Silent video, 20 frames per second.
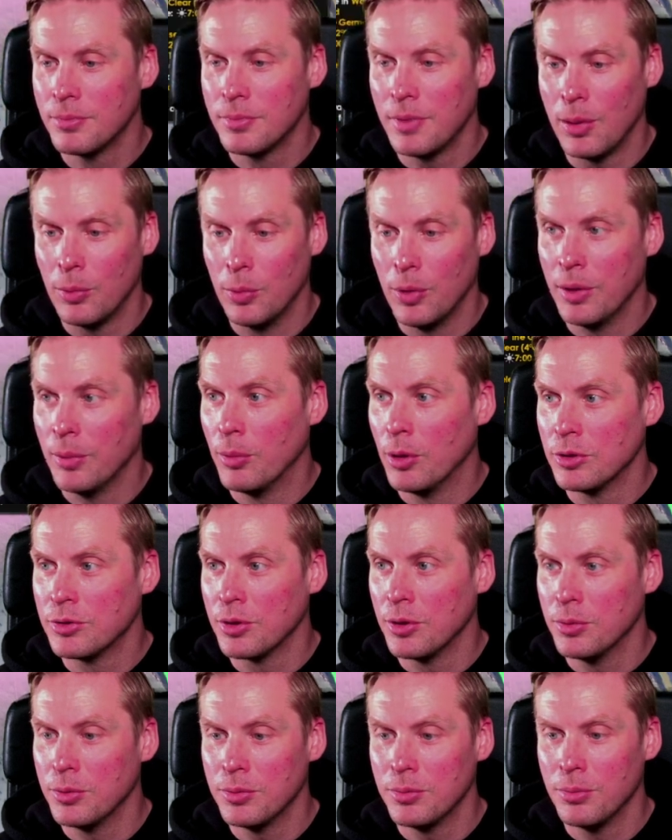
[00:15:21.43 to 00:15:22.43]
And we're in
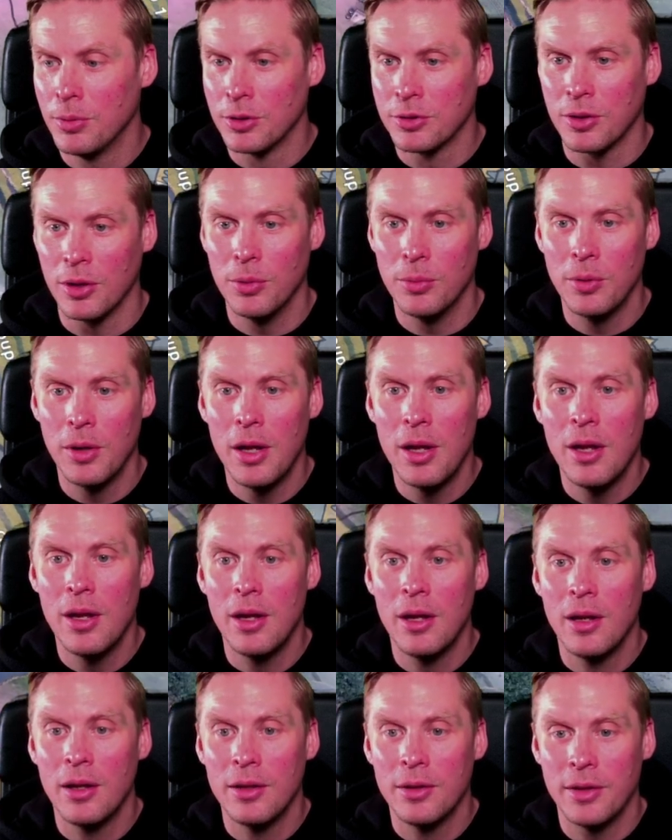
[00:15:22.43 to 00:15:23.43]
Moscow.
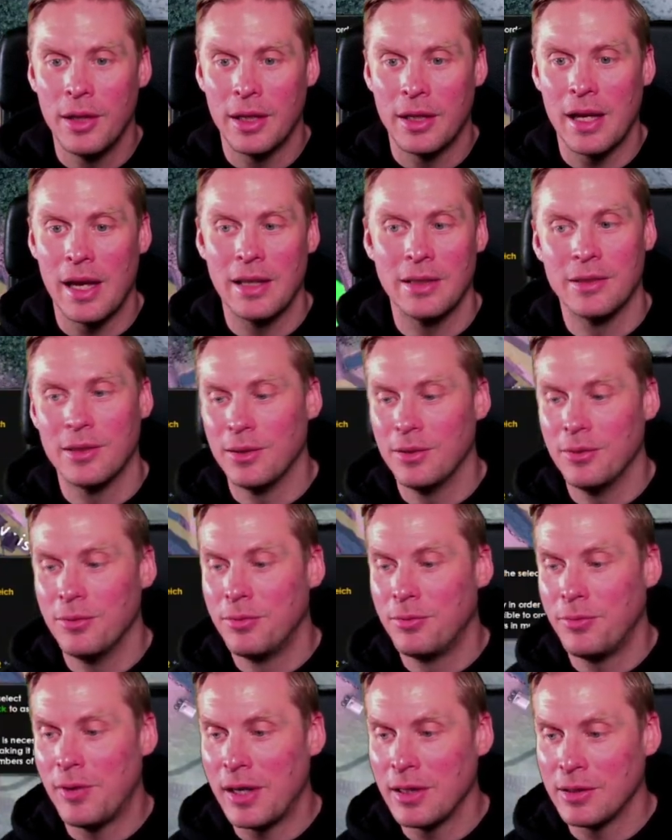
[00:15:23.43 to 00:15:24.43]
They can't
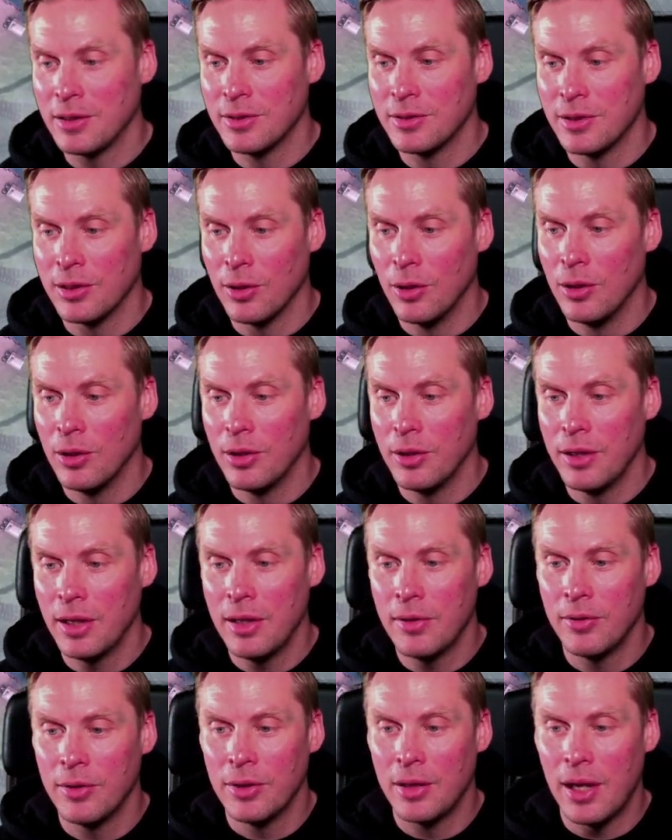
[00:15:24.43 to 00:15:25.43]
fight us at all. And
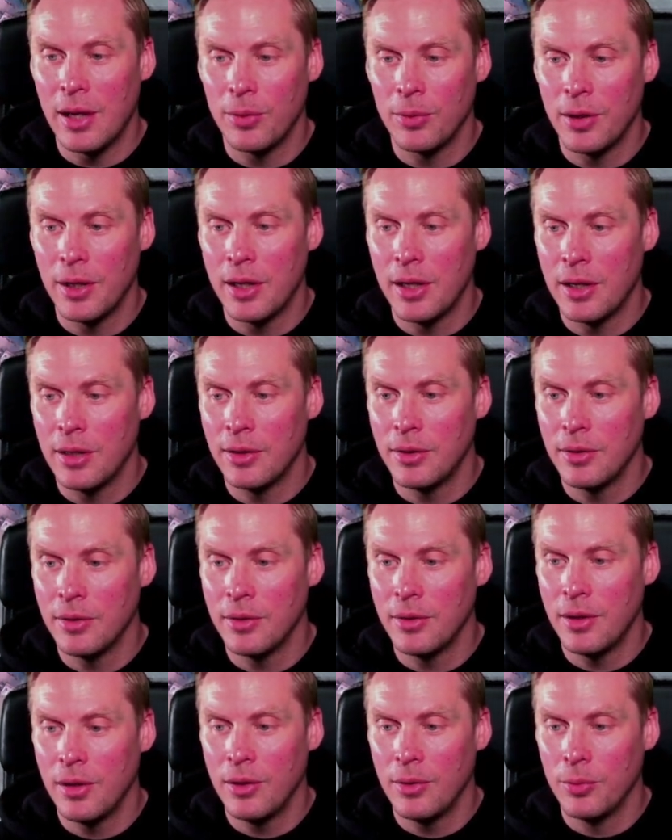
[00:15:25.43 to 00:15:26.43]
even down here,
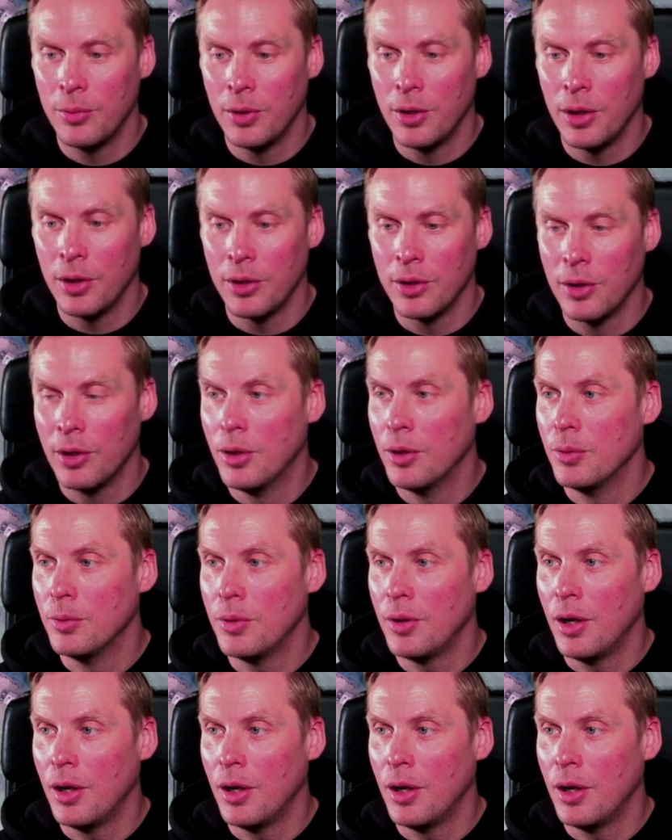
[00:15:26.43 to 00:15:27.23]
we're gonna go...